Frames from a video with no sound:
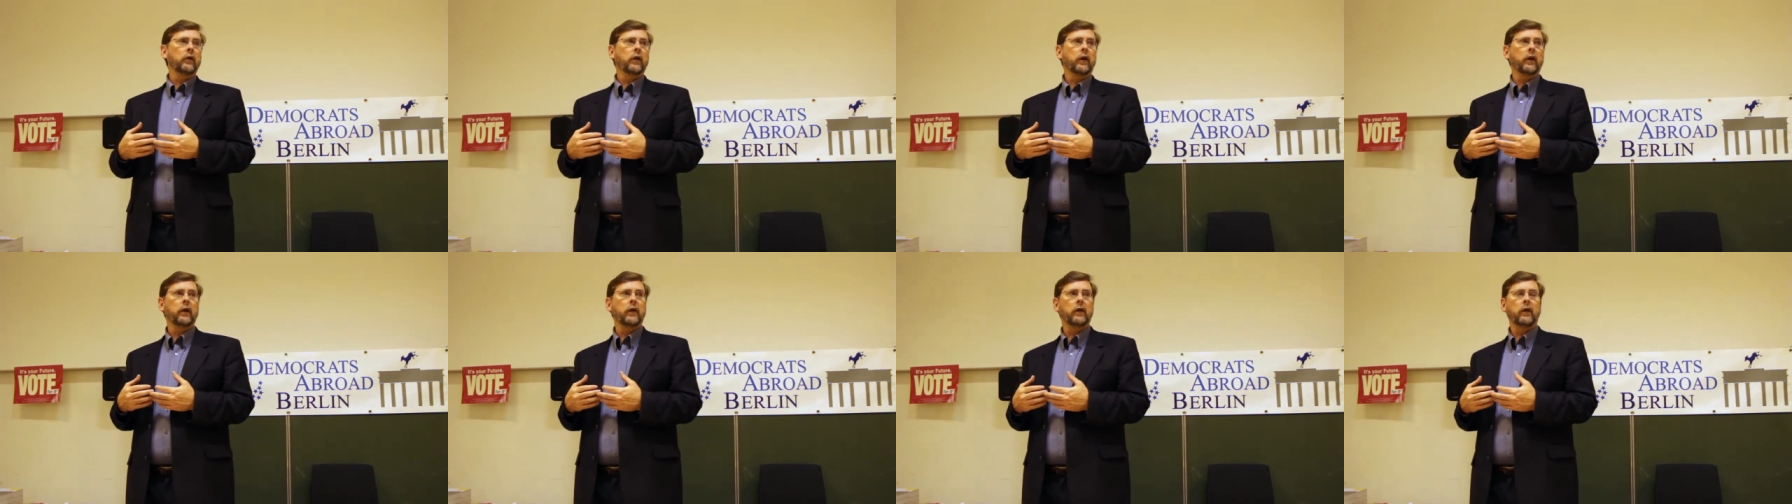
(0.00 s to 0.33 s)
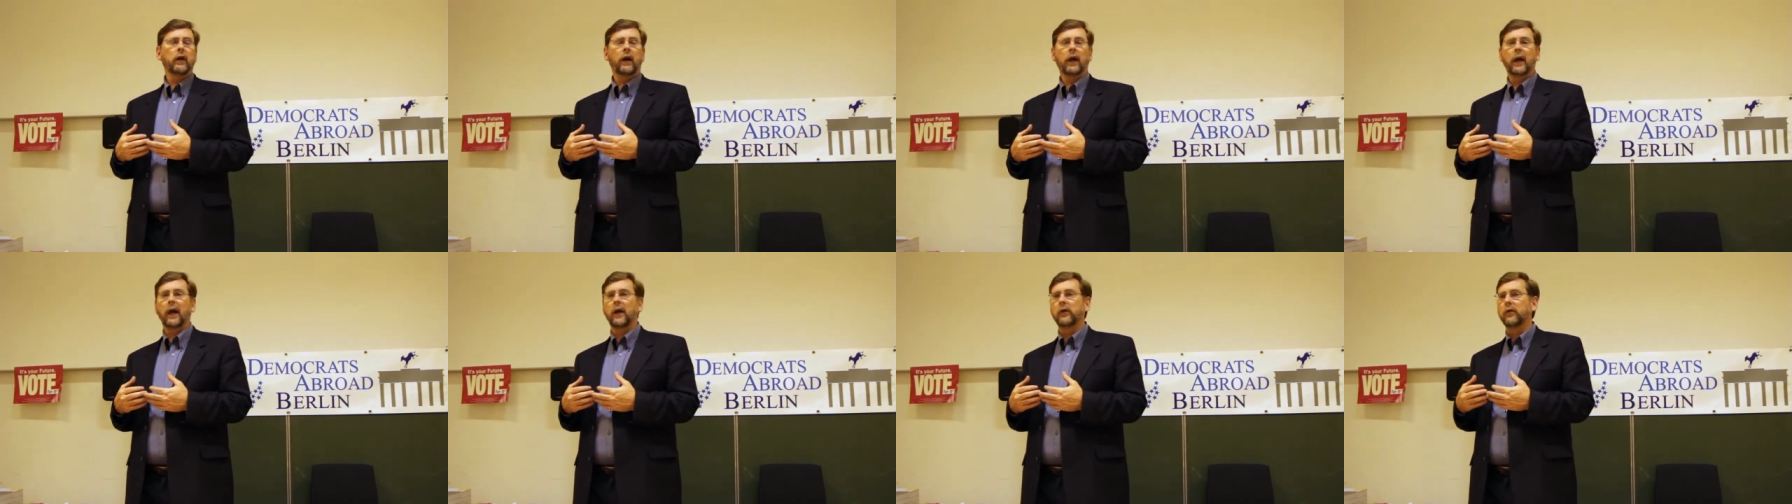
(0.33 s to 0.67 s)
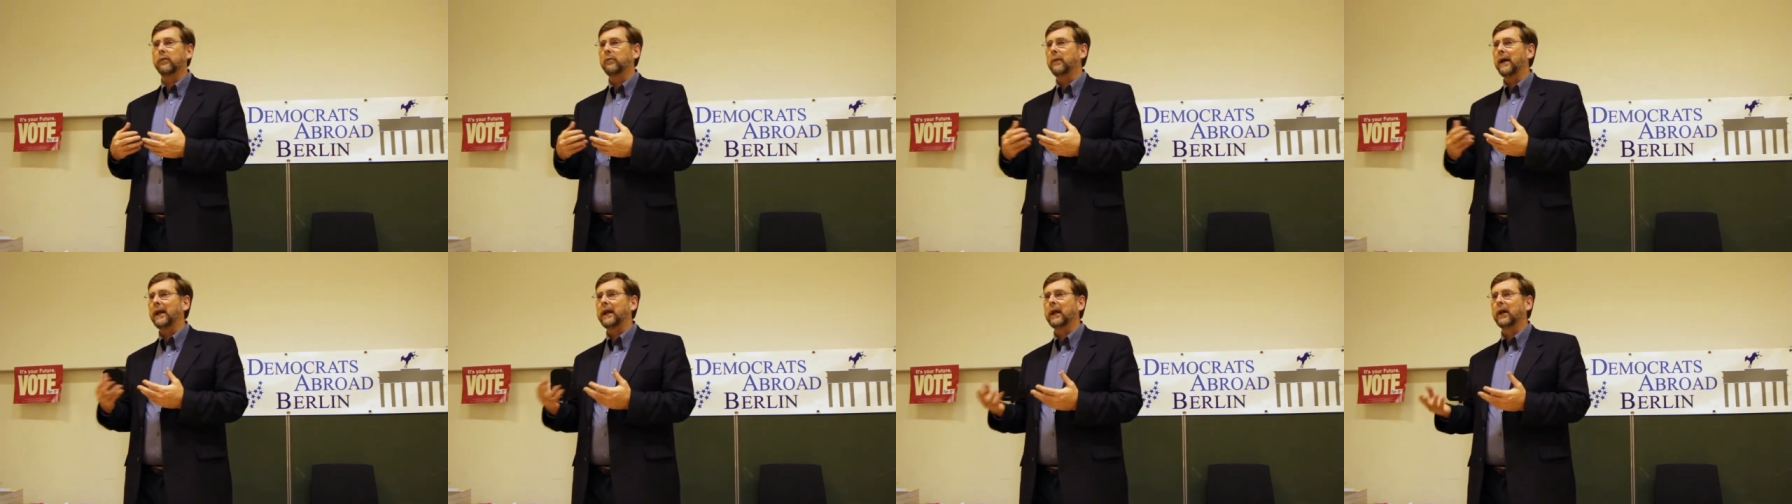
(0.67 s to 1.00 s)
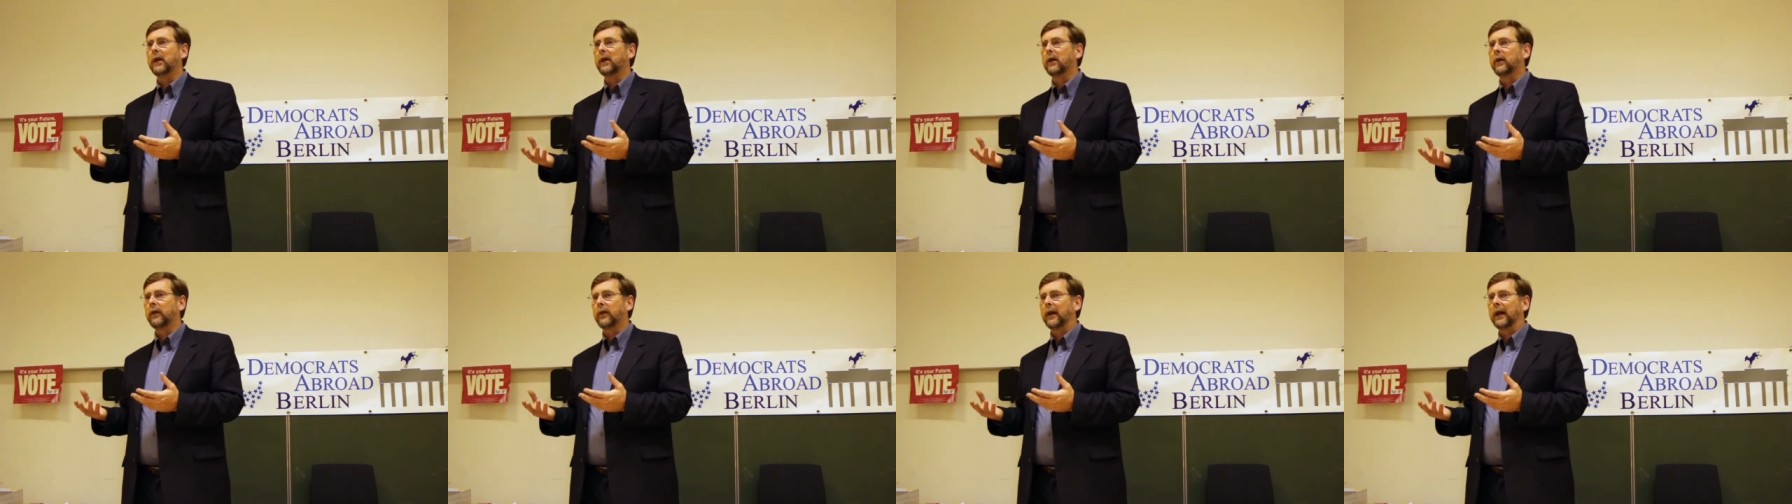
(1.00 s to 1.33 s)
and has many
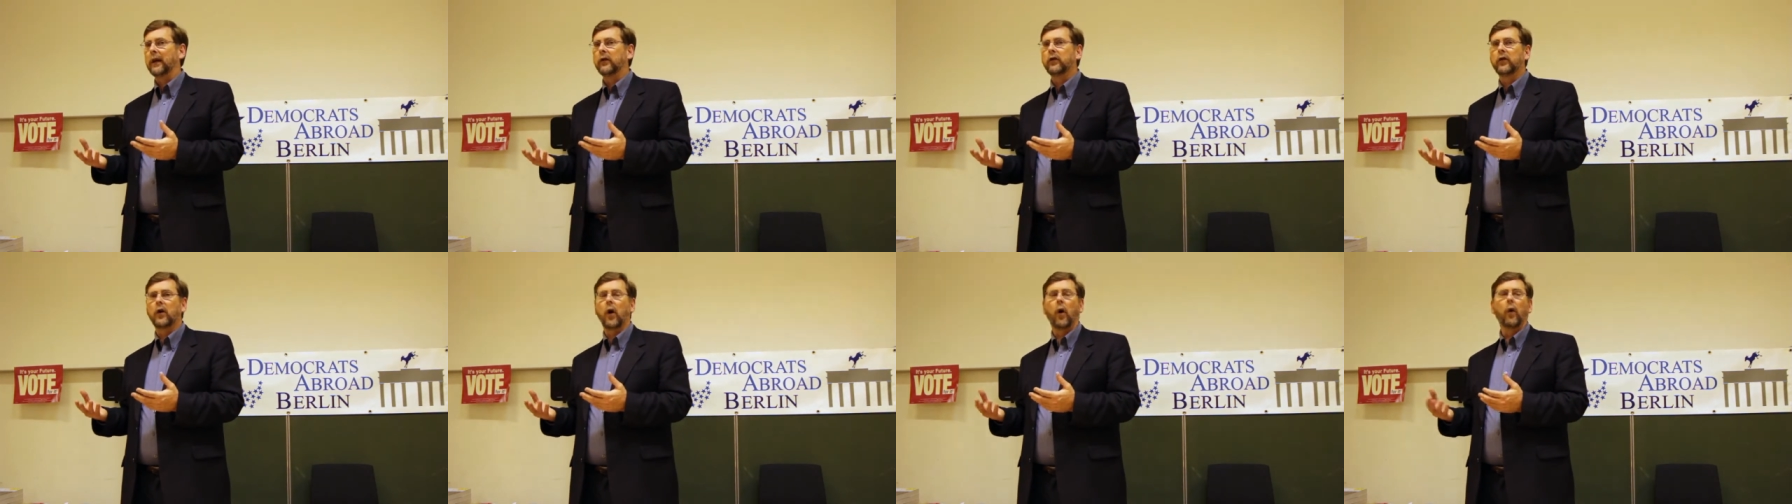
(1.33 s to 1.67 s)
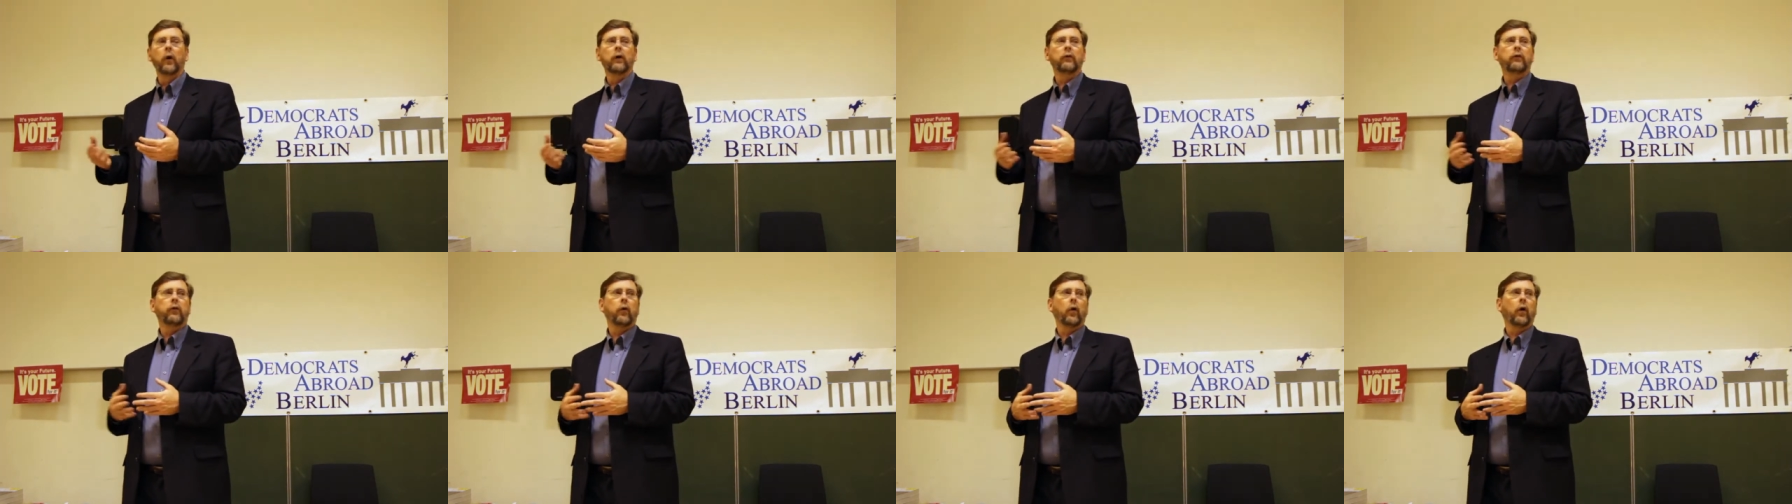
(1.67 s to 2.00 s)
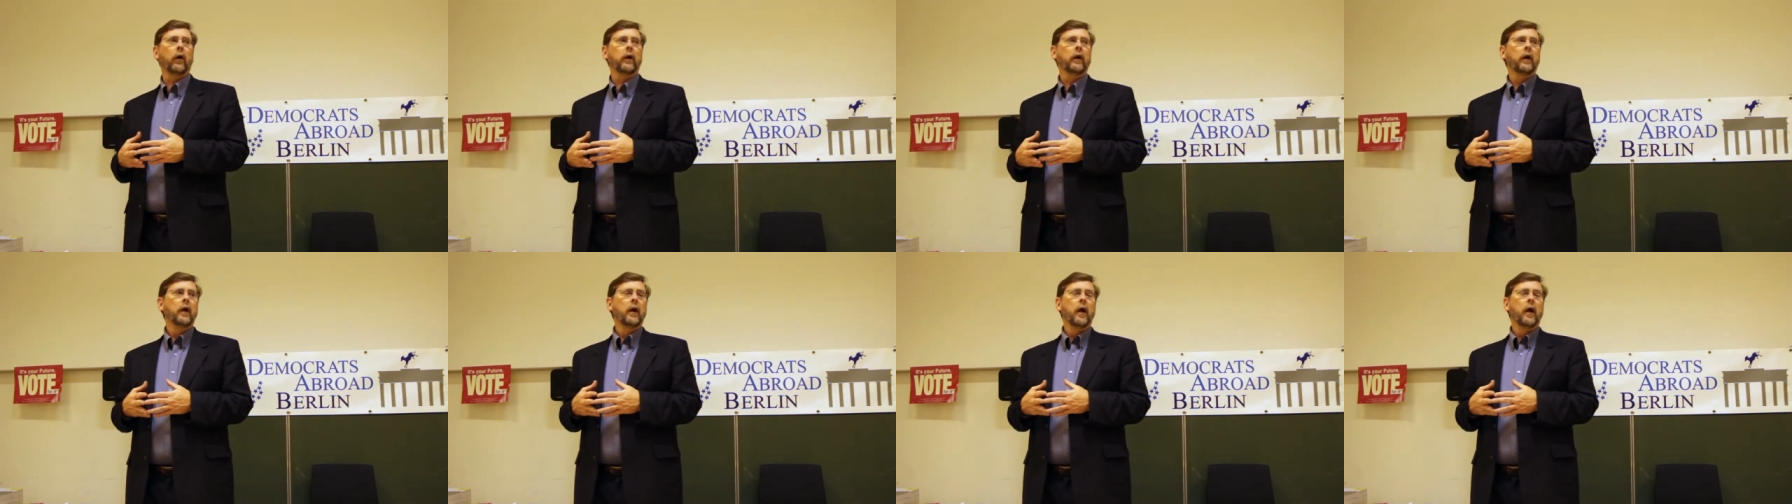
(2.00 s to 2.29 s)
things going for it,